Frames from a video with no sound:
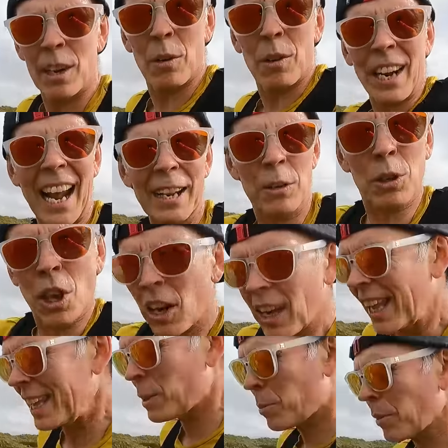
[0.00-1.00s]
heel and ankle
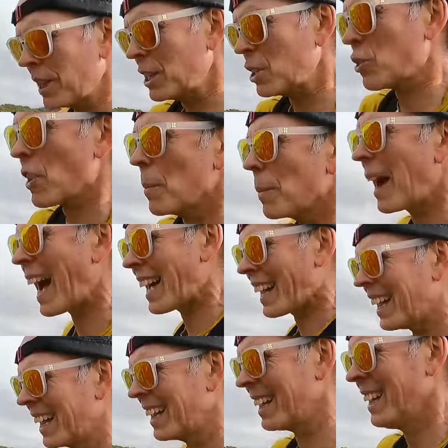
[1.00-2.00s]
collar is pretty stripped
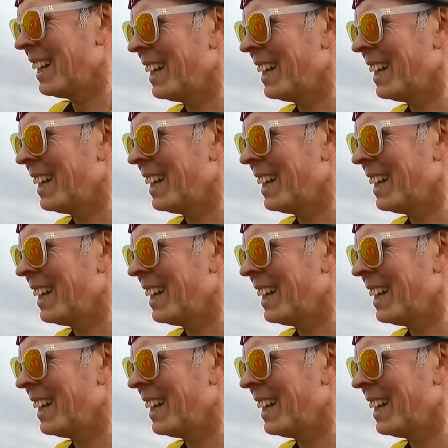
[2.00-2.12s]
back.